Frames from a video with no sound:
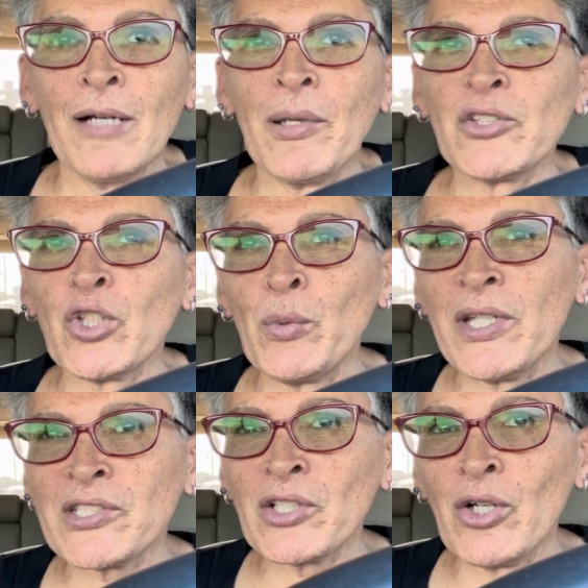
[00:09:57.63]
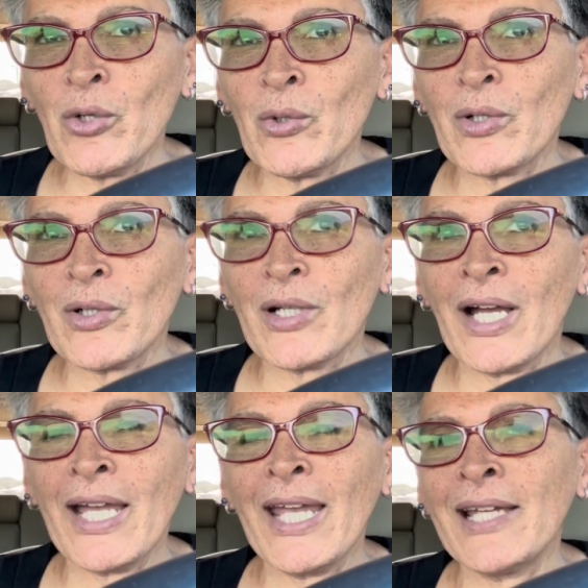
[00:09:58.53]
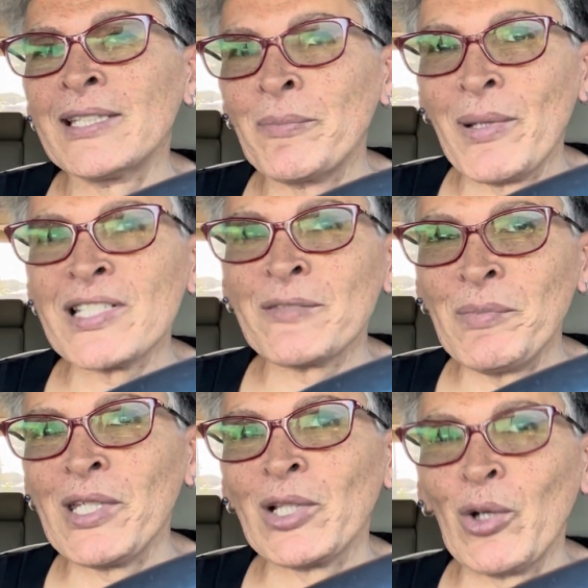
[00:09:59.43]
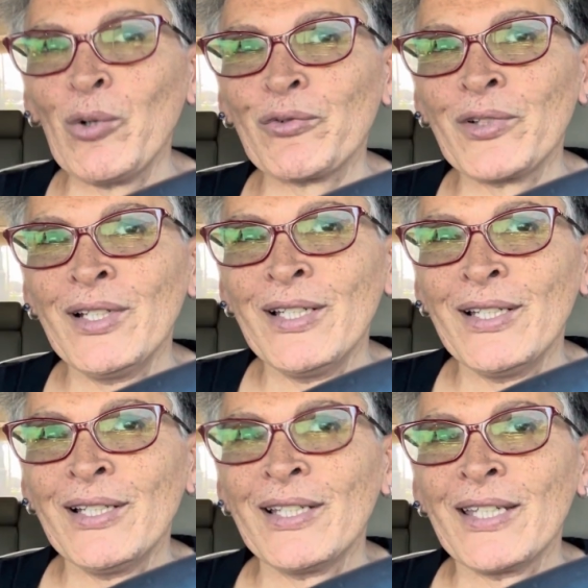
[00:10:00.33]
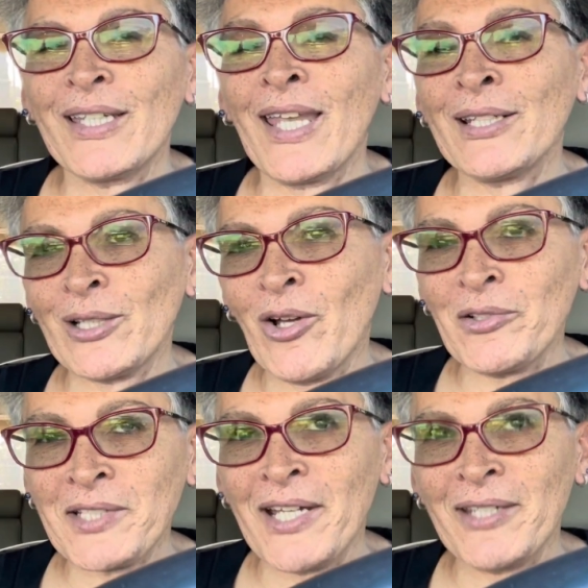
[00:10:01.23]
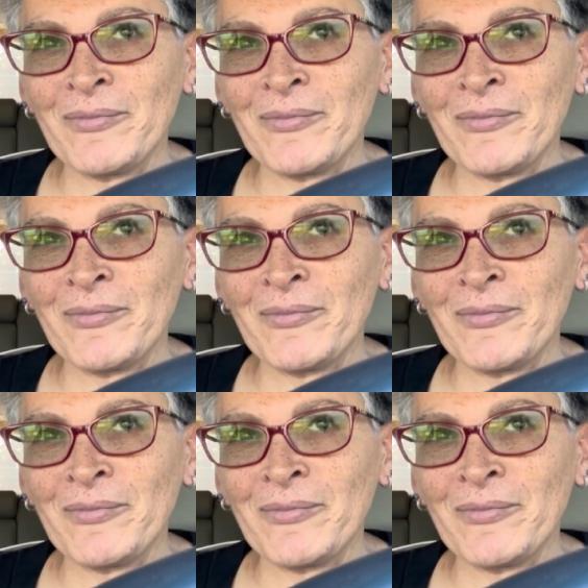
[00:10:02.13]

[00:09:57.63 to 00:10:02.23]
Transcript: About 2 weeks ago, I had the best meatloaf in a long time,